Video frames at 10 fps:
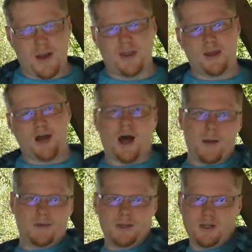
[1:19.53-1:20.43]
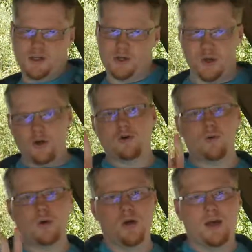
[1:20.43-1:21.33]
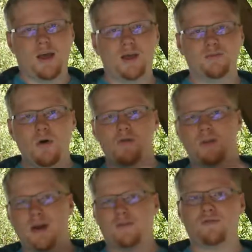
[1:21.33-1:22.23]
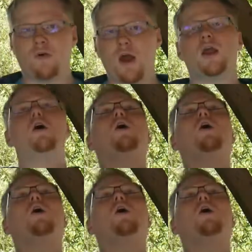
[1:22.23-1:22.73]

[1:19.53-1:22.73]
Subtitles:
and then option 2 is moving left and right